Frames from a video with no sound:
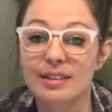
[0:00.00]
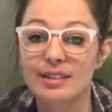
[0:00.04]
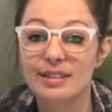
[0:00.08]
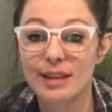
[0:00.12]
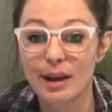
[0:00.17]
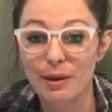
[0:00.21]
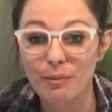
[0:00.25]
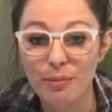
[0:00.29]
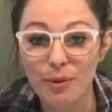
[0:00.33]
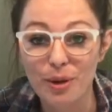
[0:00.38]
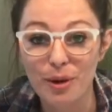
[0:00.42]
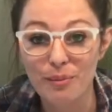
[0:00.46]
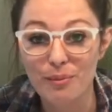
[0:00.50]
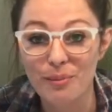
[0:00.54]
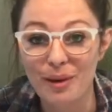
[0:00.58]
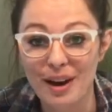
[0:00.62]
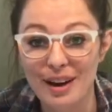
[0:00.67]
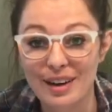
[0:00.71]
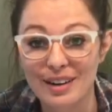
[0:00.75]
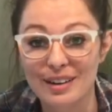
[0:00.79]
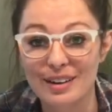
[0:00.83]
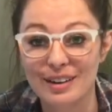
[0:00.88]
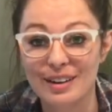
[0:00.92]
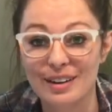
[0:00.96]
separate
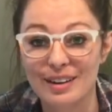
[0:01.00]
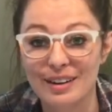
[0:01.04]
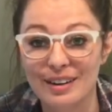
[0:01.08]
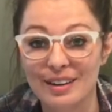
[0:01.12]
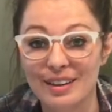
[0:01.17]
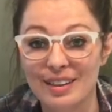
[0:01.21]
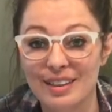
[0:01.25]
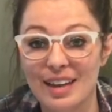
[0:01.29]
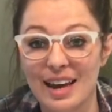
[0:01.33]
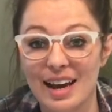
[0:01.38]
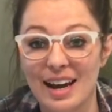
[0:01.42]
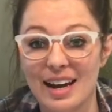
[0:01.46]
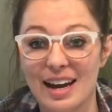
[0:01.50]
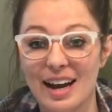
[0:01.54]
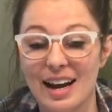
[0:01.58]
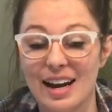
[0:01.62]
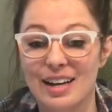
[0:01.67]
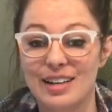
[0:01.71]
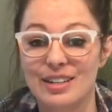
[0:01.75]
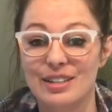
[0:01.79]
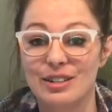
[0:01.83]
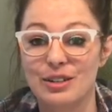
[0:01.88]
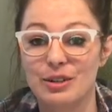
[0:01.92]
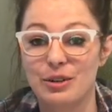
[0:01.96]
binder that
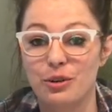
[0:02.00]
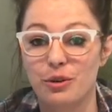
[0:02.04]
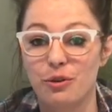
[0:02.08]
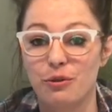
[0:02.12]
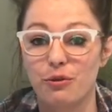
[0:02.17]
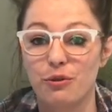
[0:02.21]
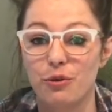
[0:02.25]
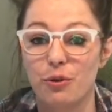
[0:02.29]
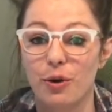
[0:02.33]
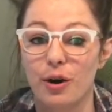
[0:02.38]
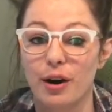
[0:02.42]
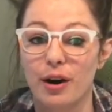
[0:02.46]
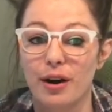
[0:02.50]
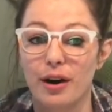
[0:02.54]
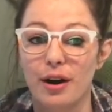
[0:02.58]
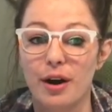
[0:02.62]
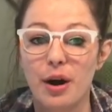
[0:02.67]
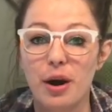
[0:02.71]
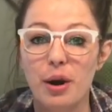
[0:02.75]
I do for